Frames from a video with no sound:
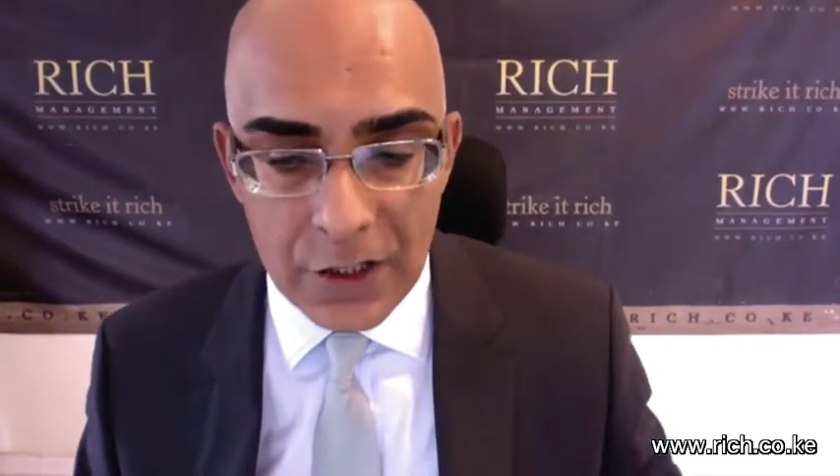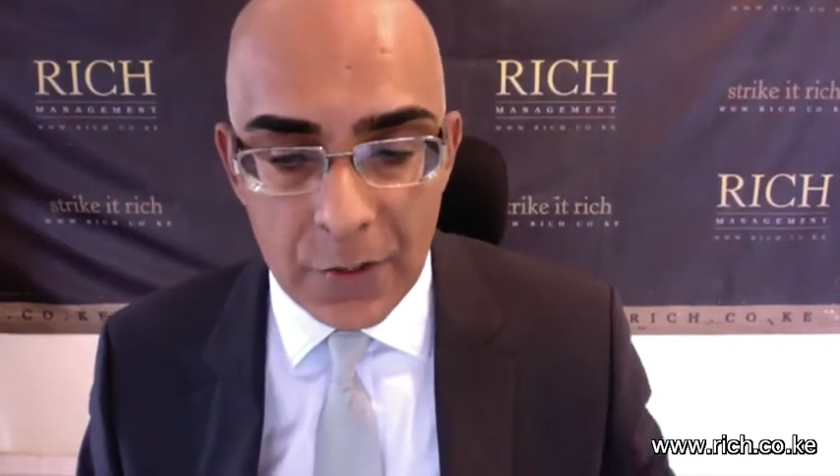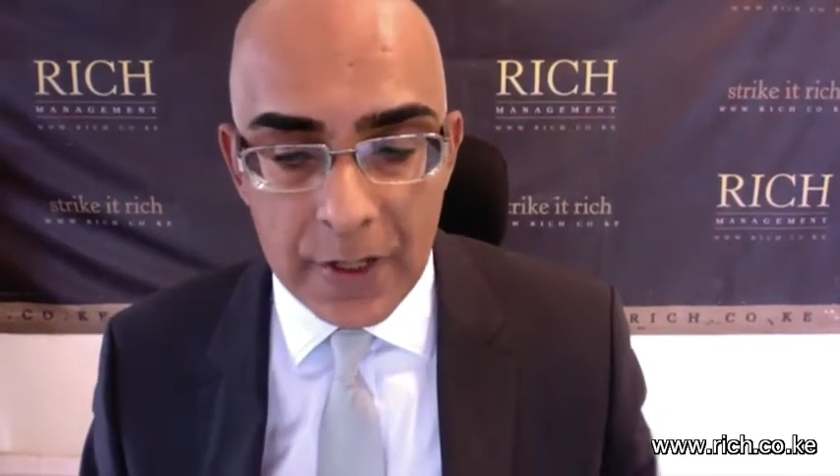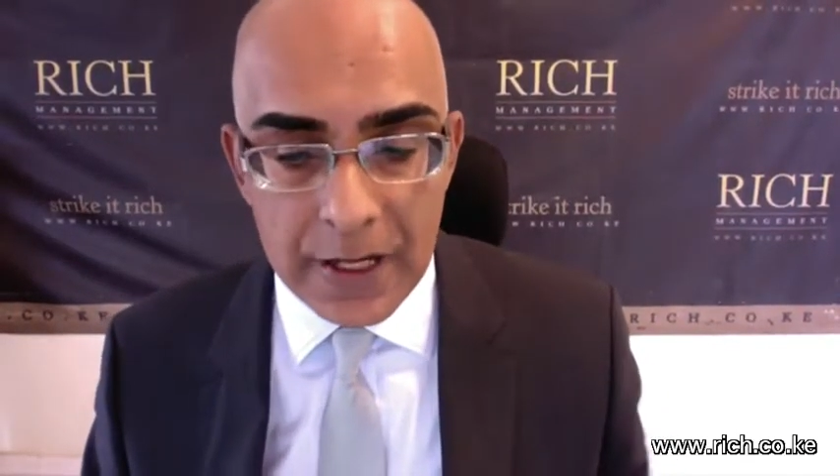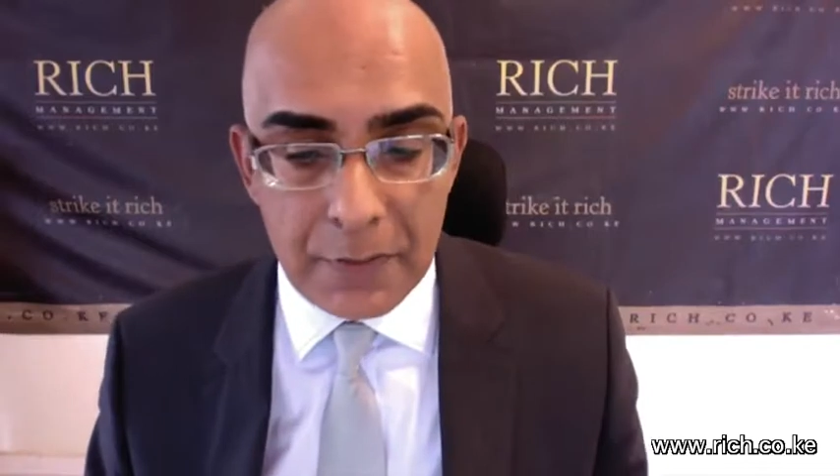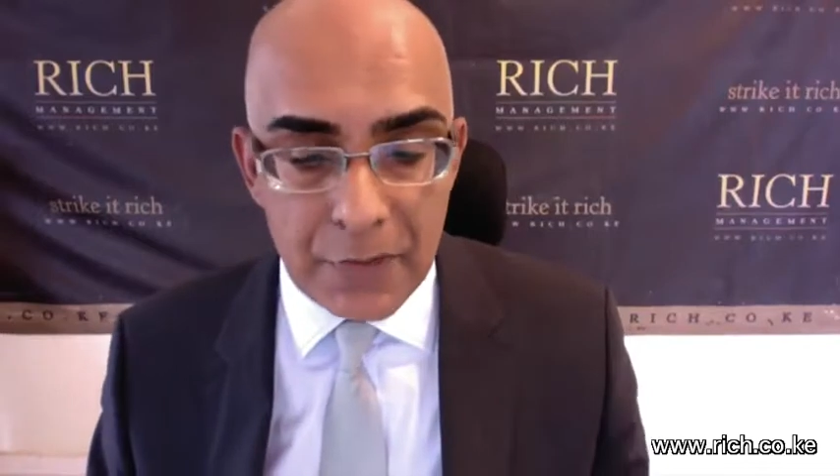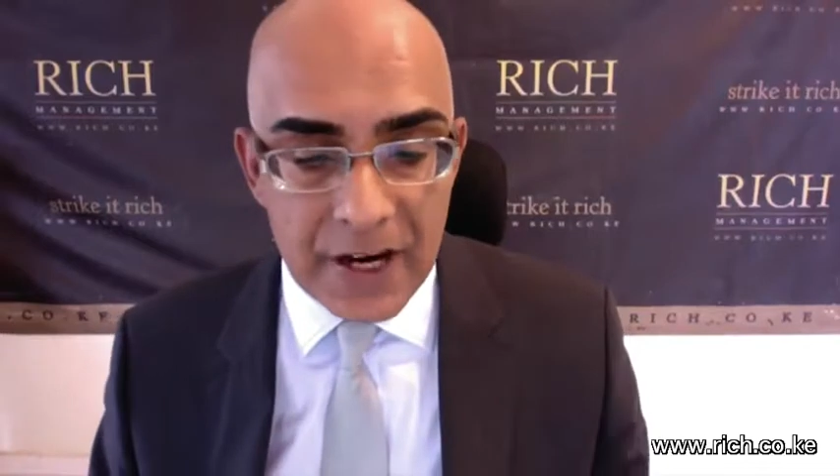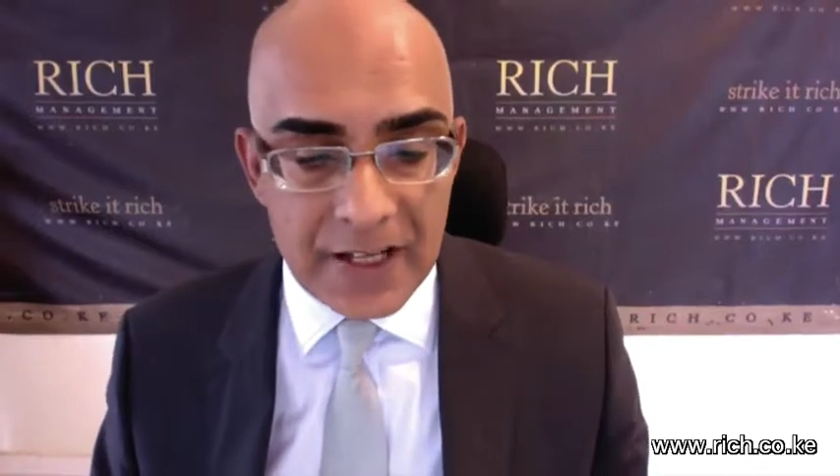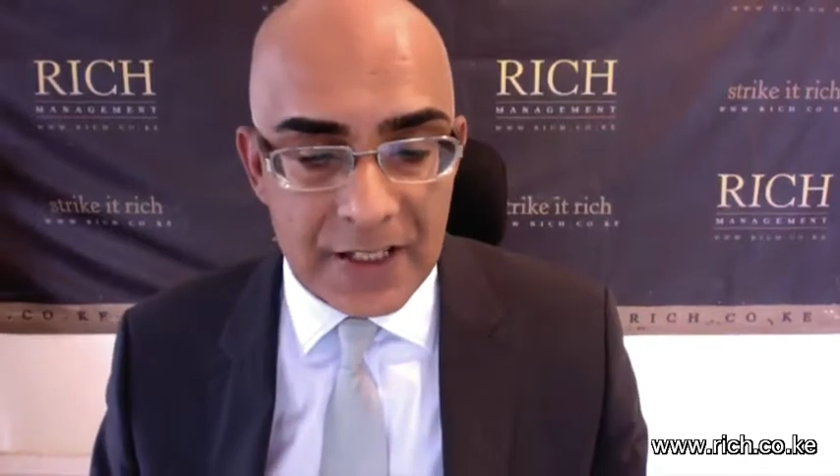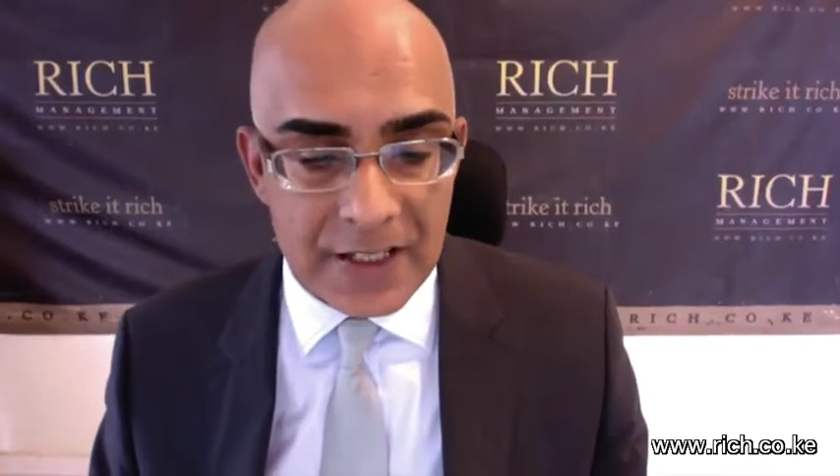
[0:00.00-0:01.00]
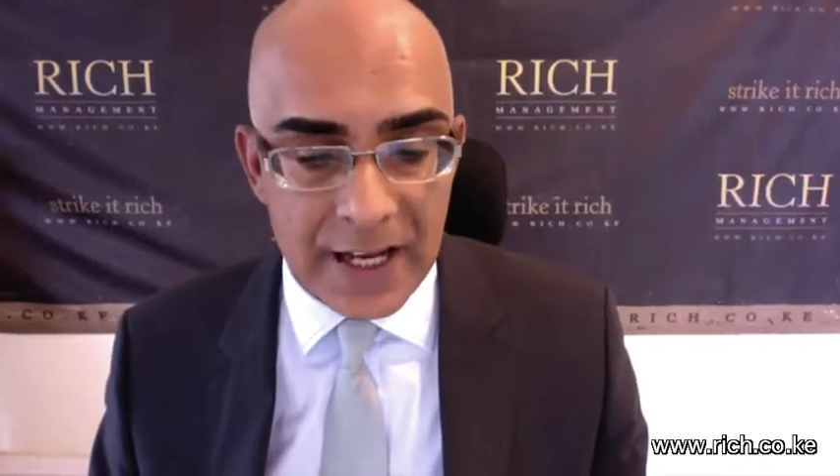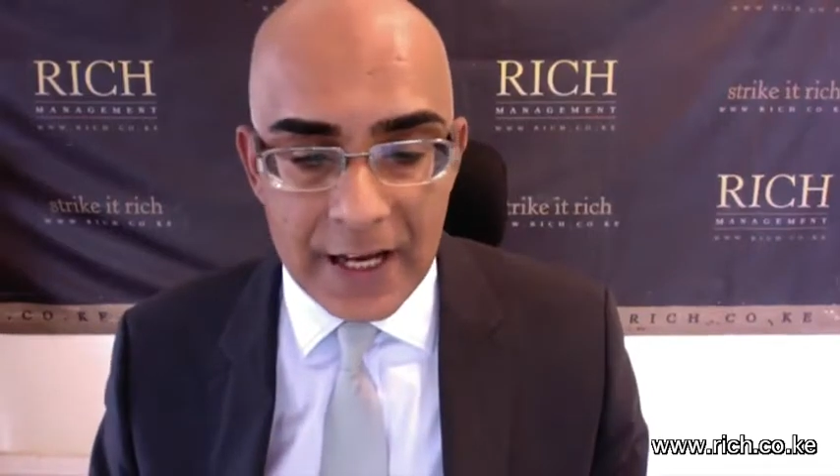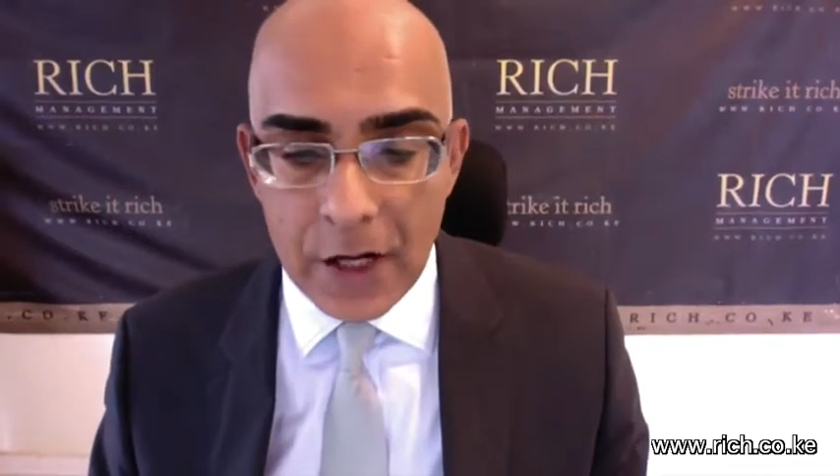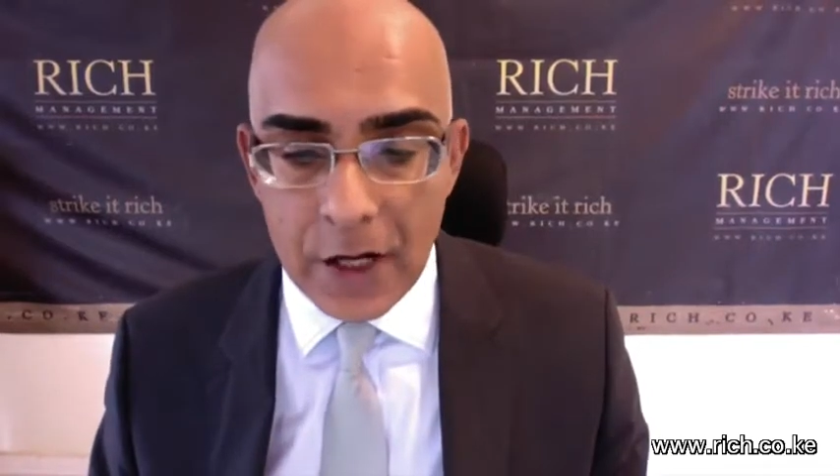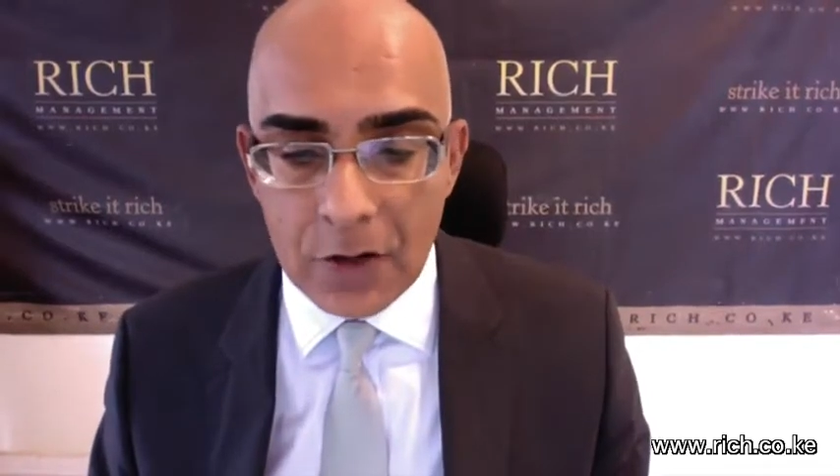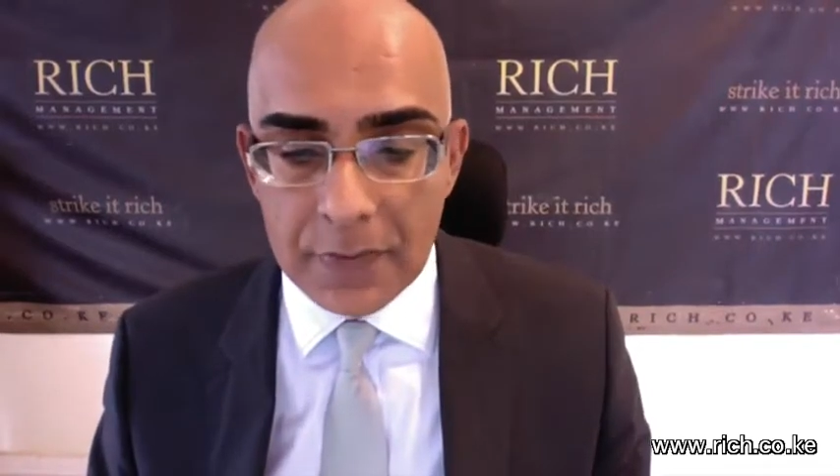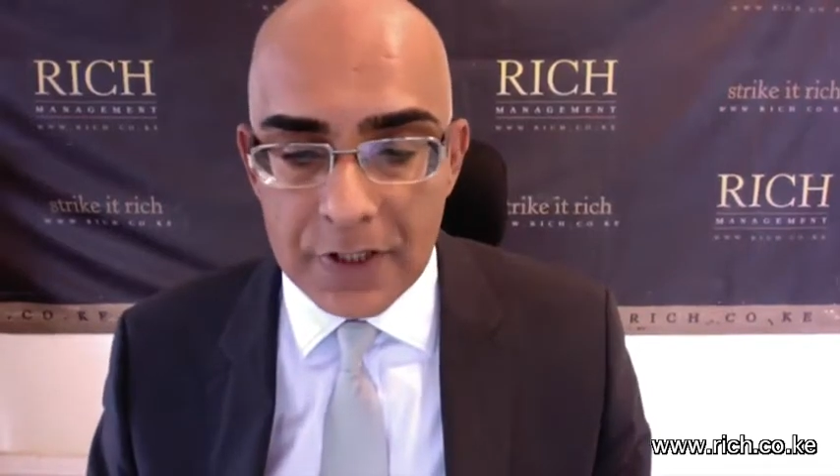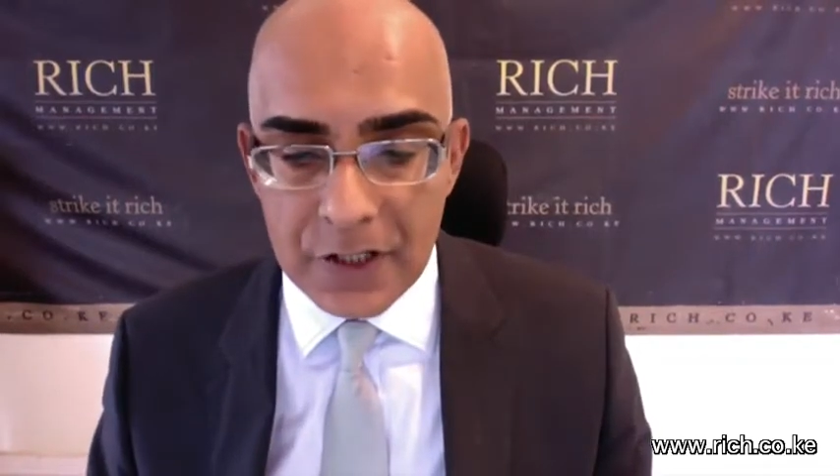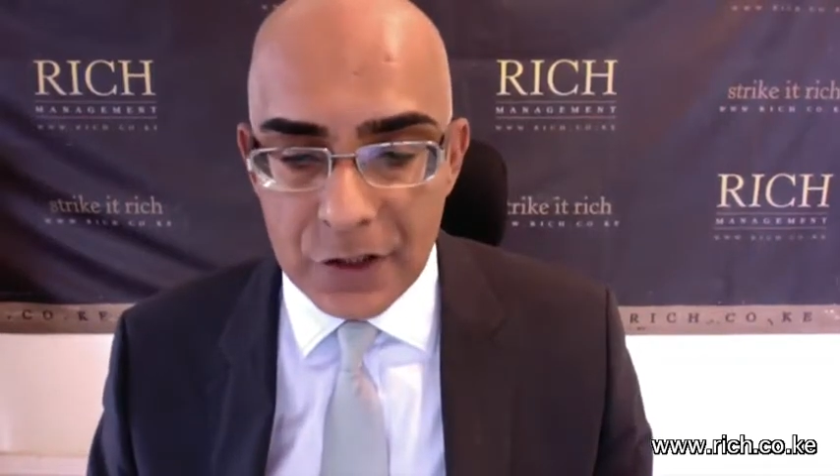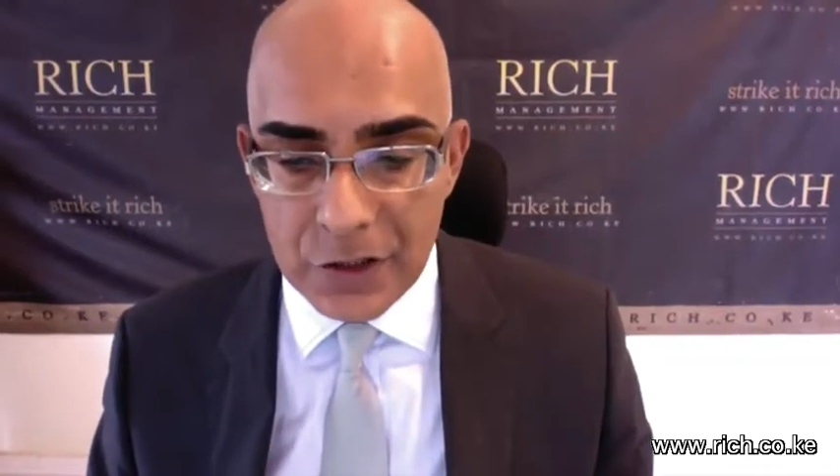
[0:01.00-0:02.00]
knew we embraced taking on
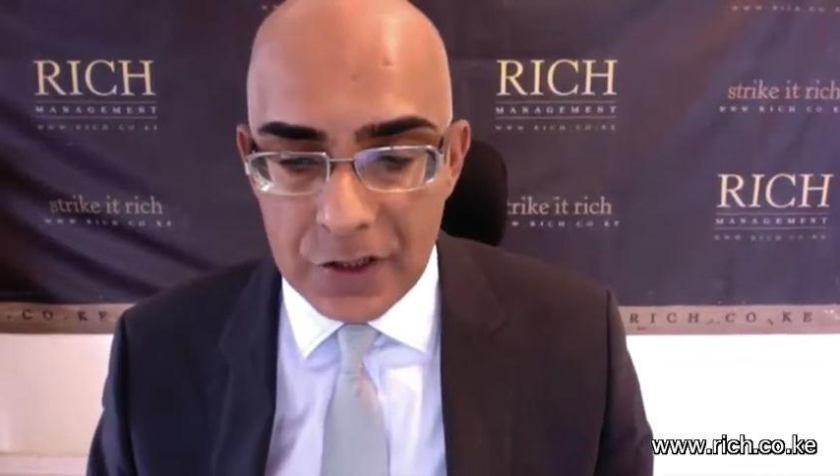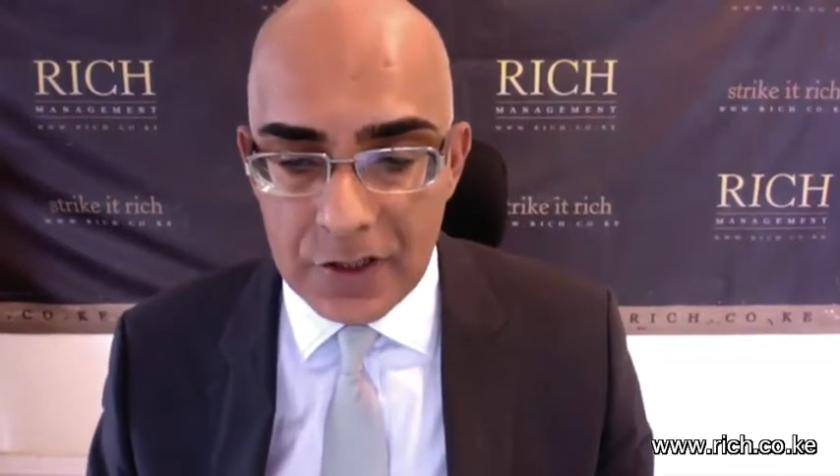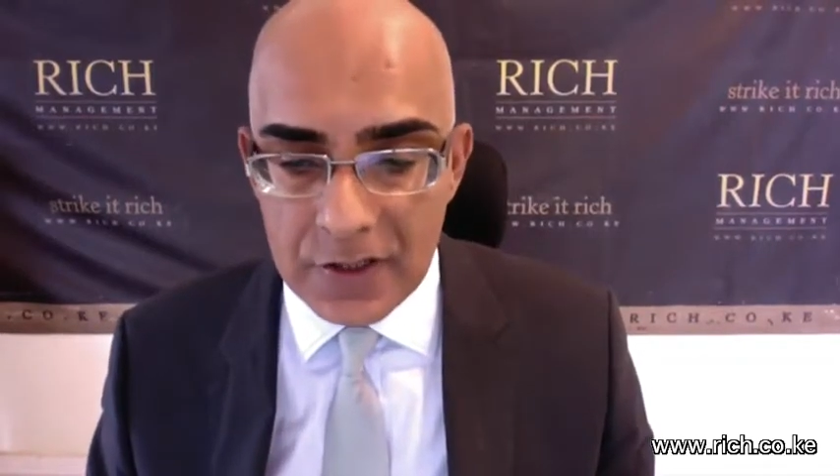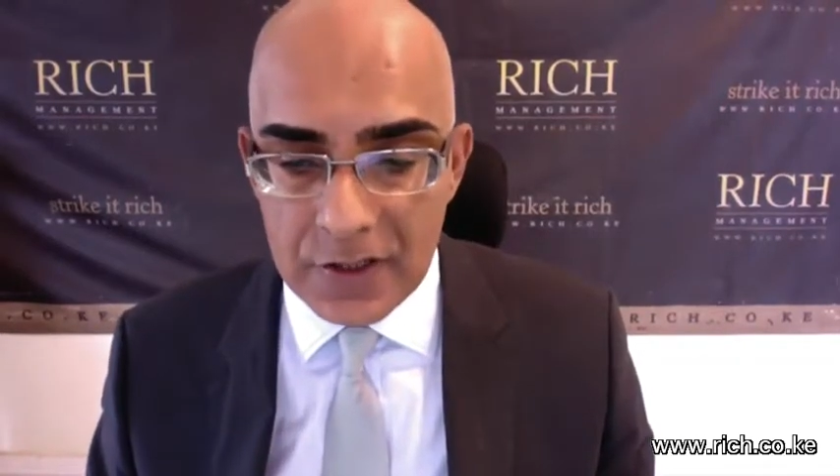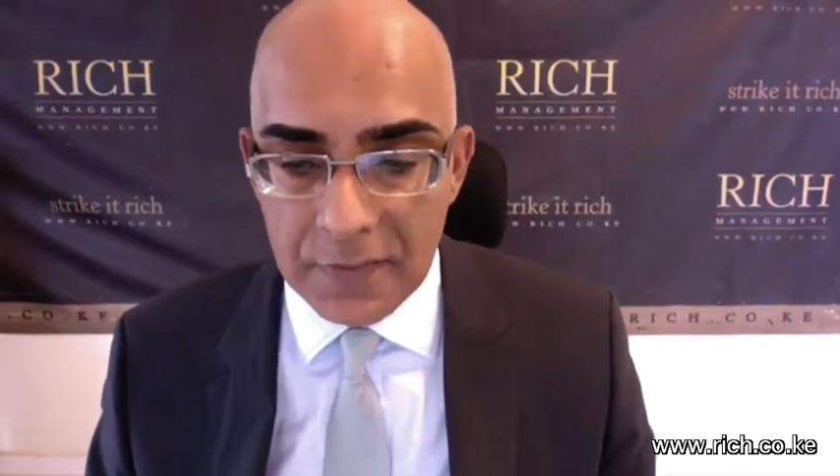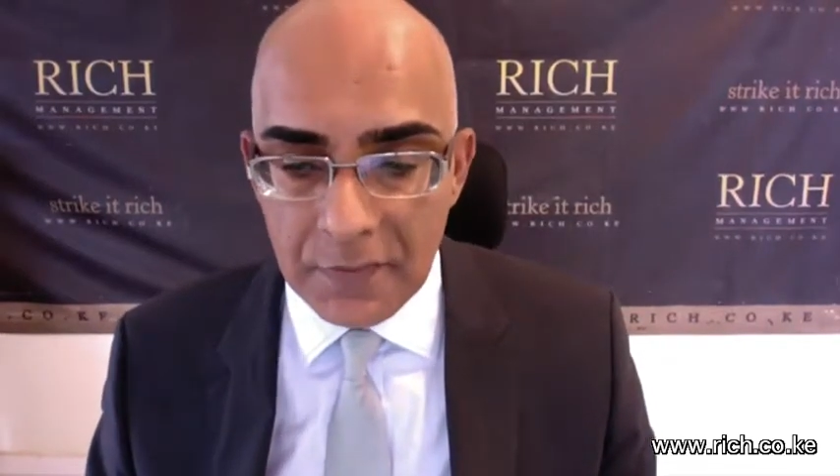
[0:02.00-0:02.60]
positions